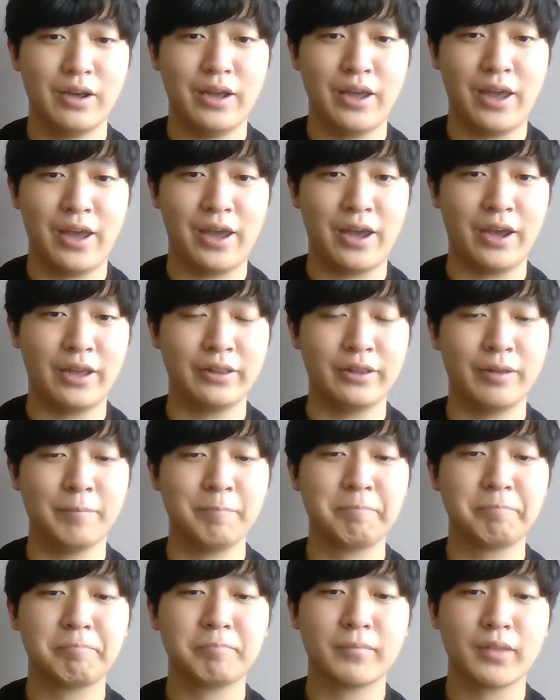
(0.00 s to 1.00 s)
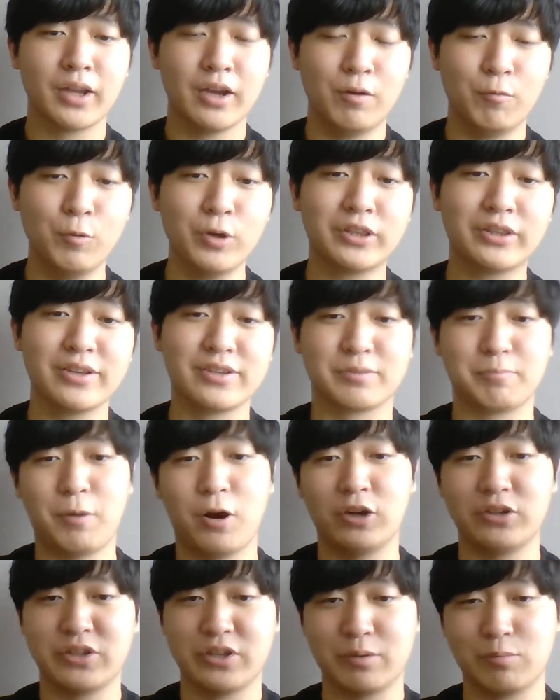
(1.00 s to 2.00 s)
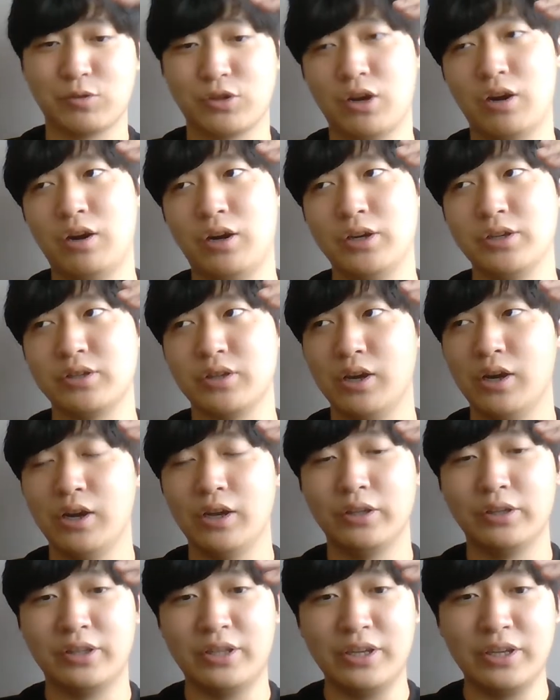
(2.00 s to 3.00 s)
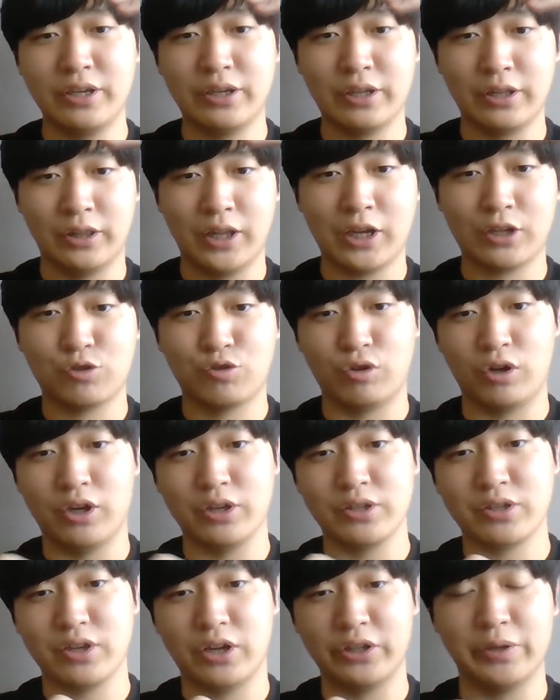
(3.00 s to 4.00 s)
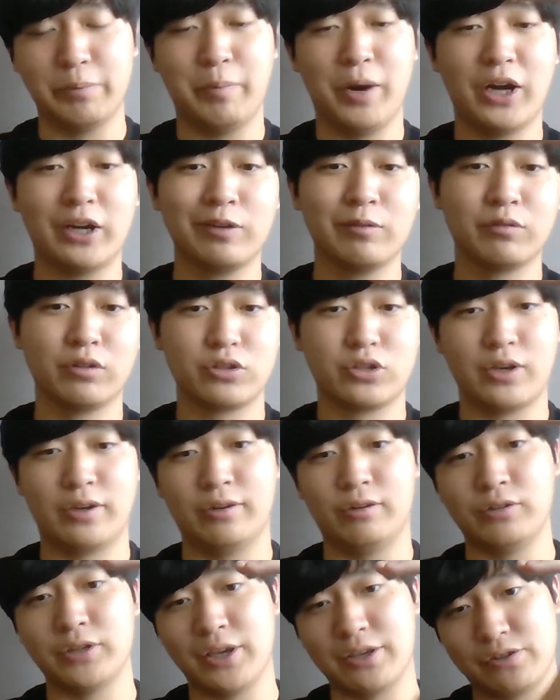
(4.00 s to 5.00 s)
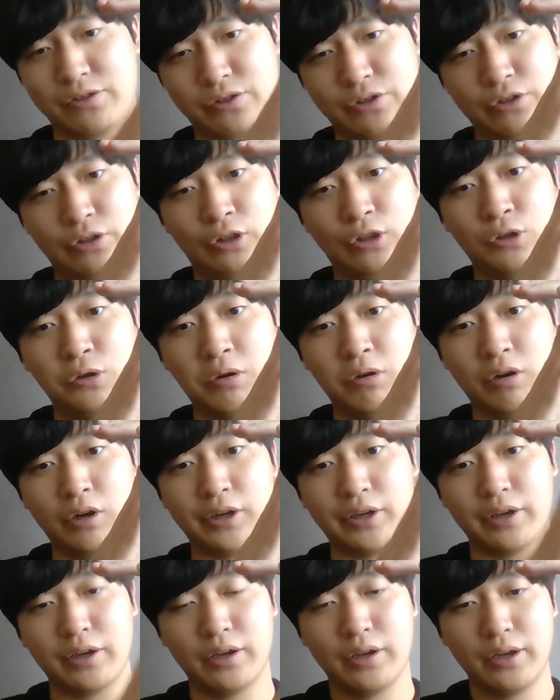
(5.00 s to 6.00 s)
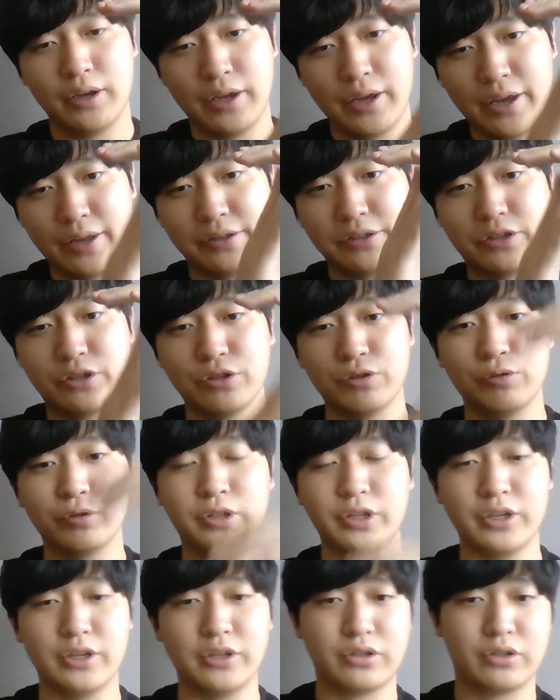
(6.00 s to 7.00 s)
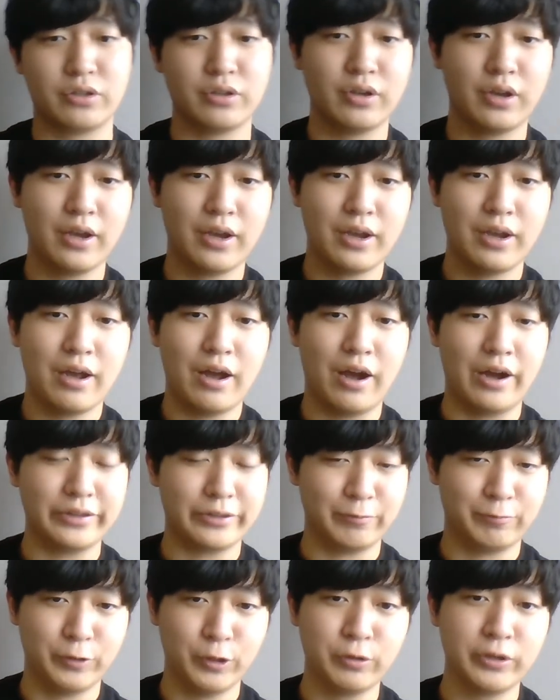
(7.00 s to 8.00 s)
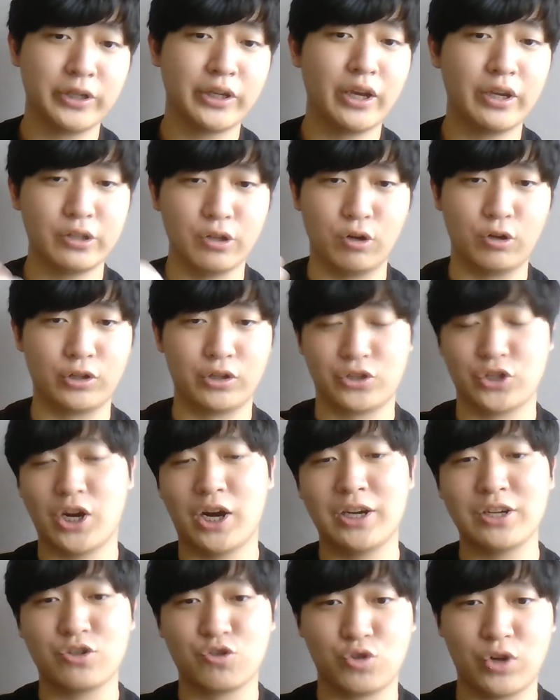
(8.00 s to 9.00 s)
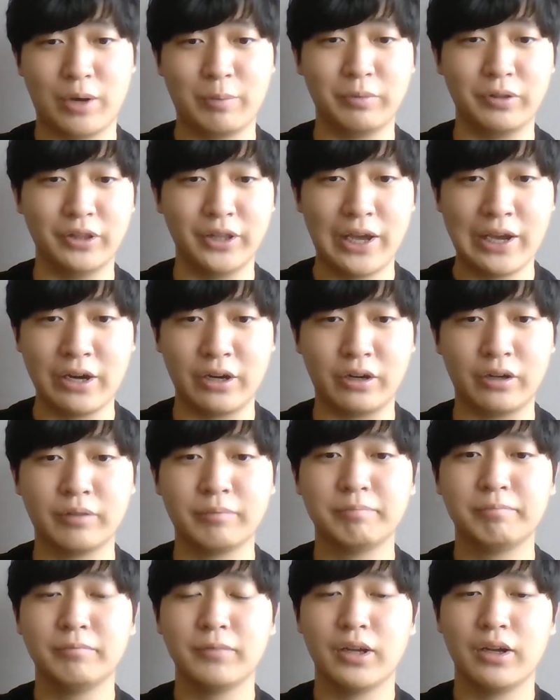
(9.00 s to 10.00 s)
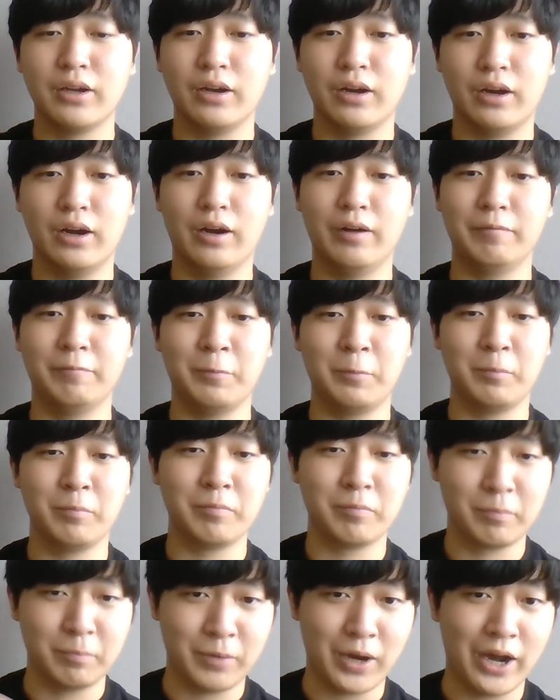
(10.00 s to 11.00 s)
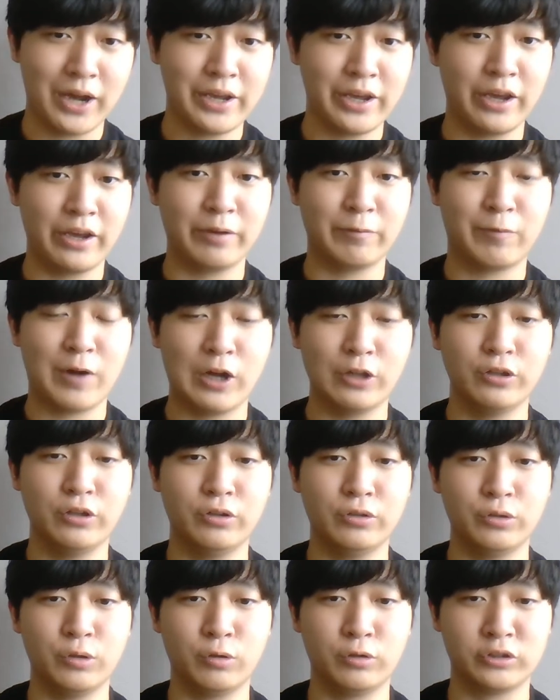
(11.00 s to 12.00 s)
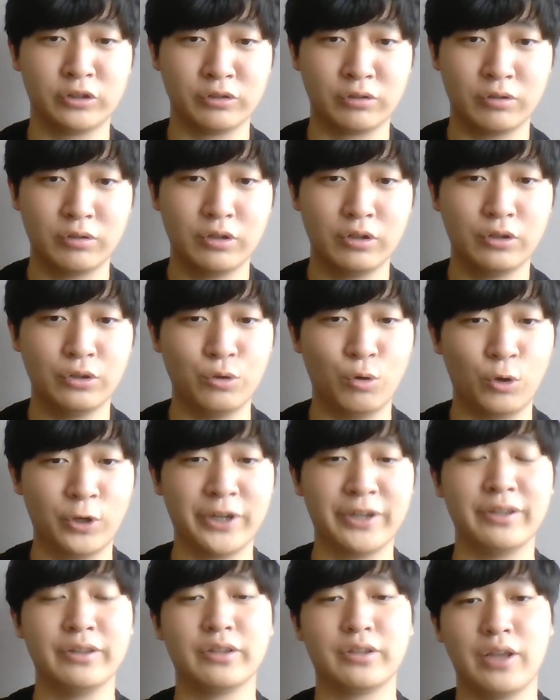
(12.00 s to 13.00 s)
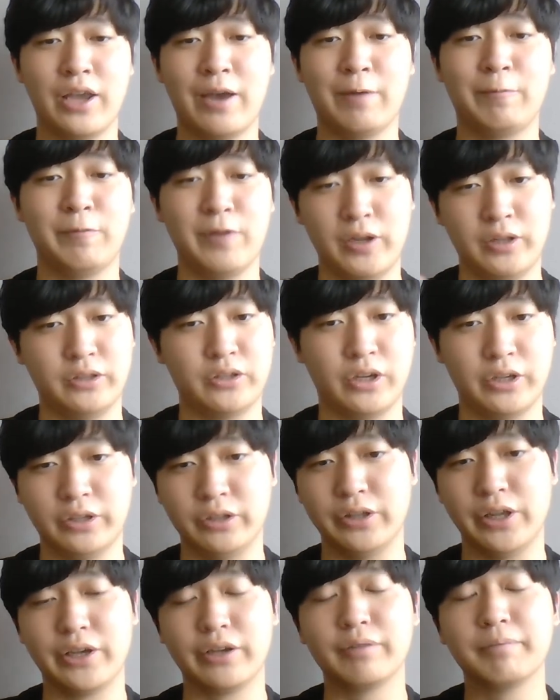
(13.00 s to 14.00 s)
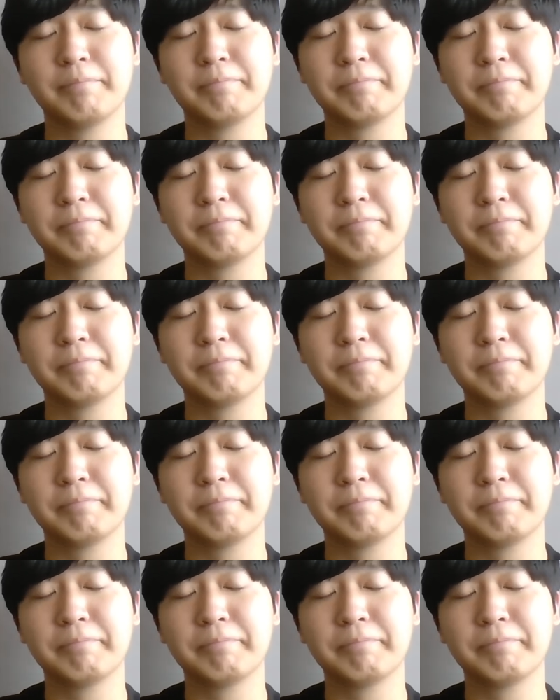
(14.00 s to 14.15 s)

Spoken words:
And with this positive charge, the electrons on the bottom of the channel gets lured into the floating gate or the charge trap layer by a Fowler-Norden FN tunneling.